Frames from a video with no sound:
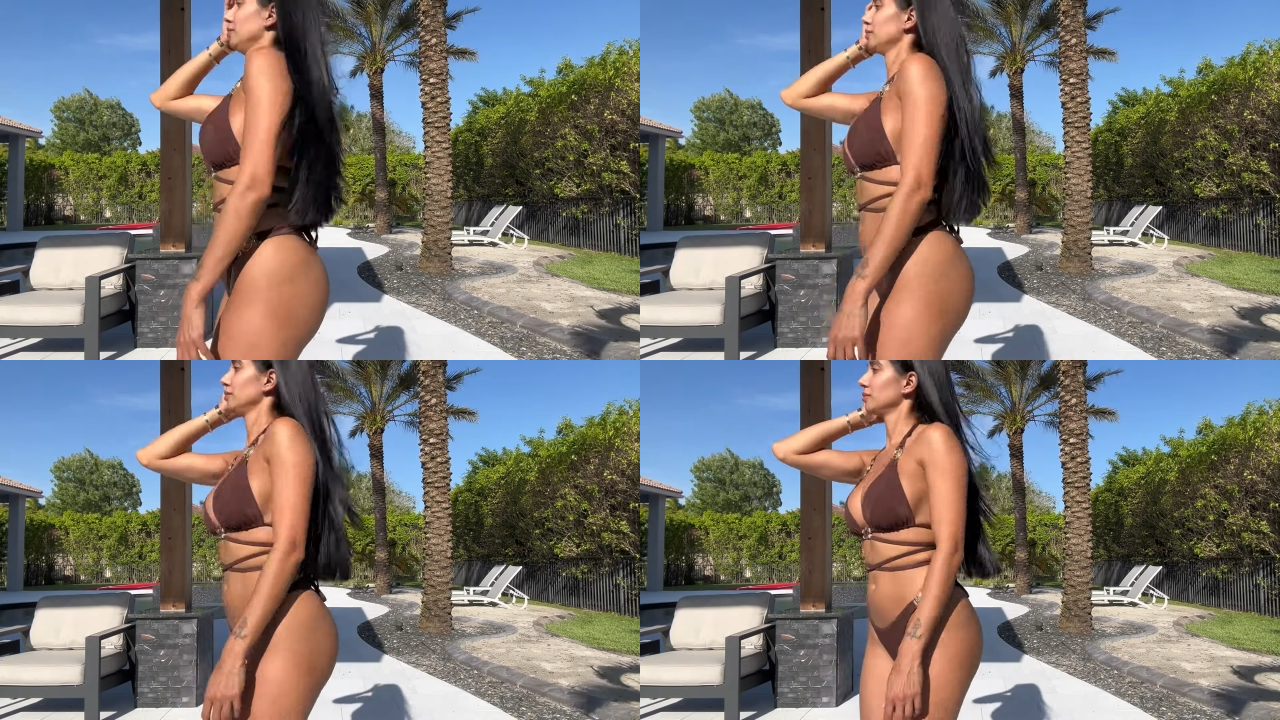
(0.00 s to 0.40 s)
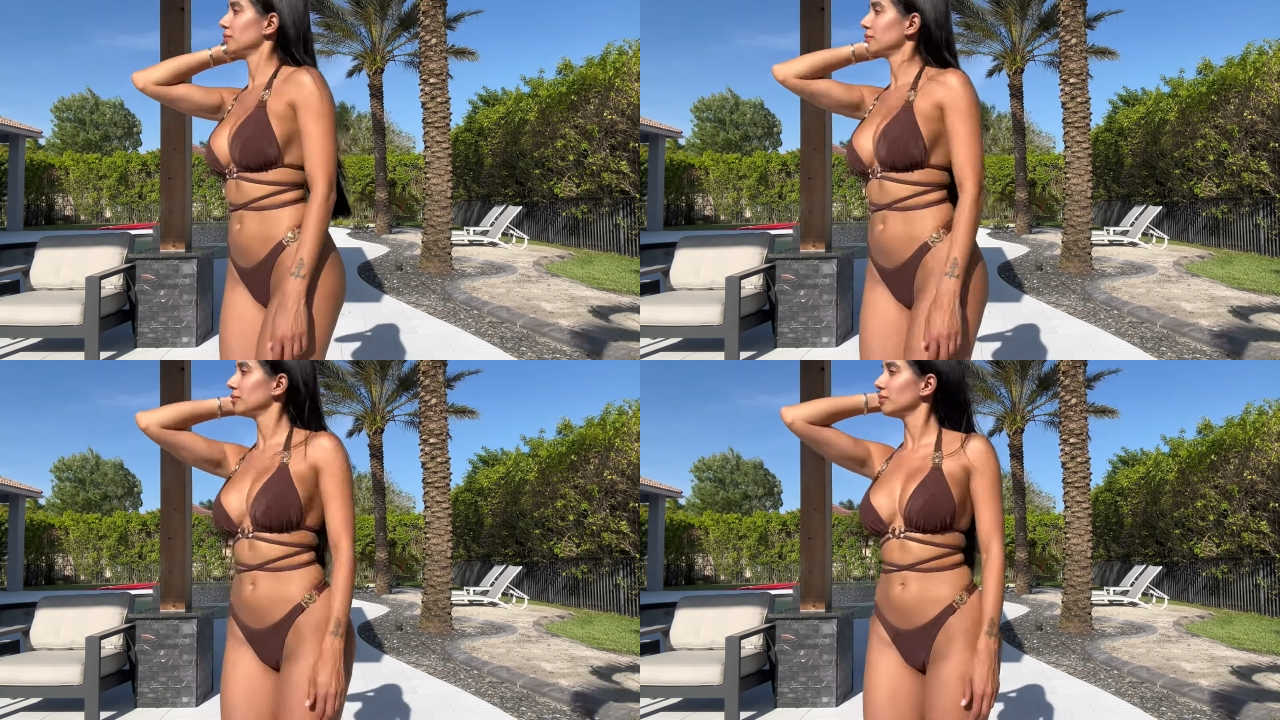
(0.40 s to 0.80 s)

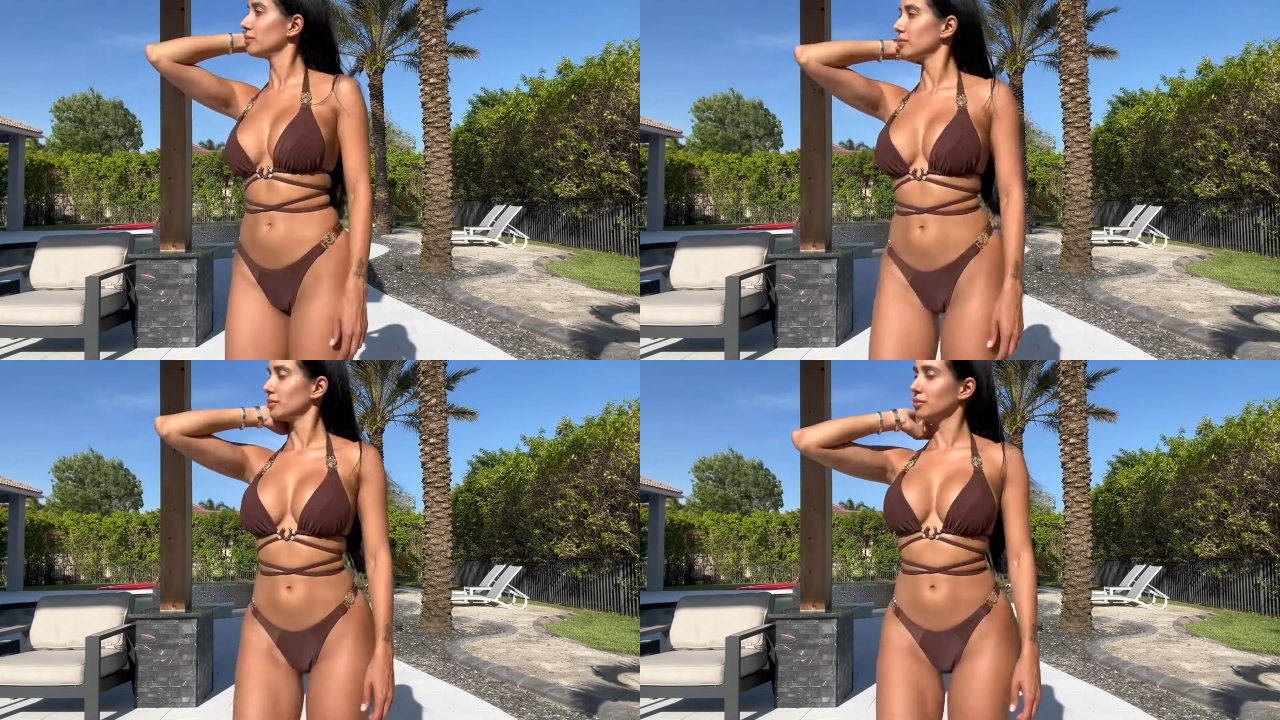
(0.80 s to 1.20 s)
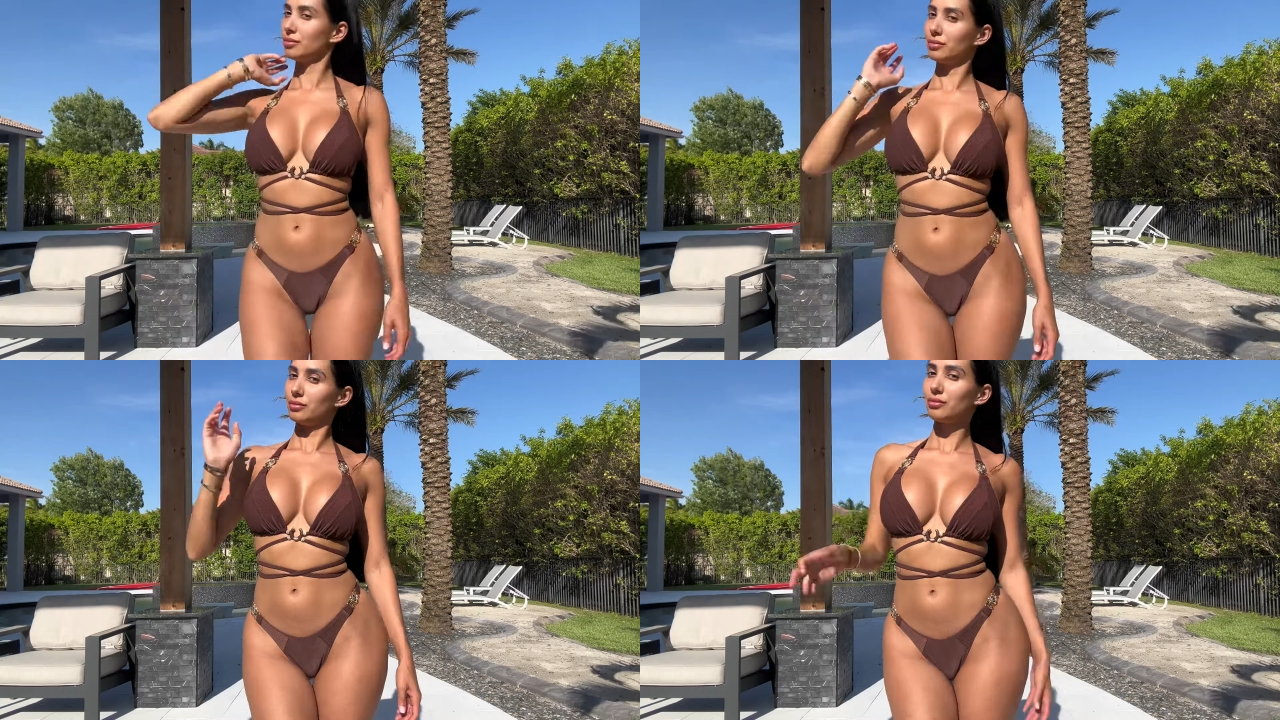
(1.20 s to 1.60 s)

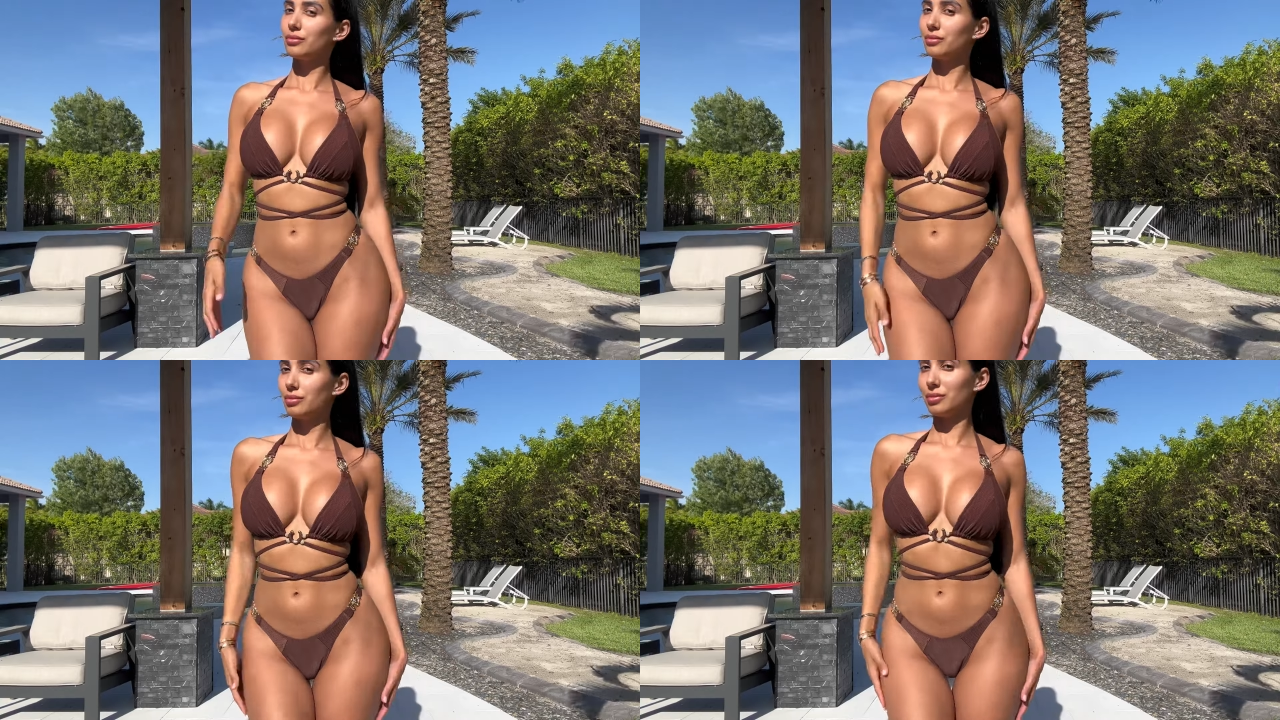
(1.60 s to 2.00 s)
No one is speaking in this clip.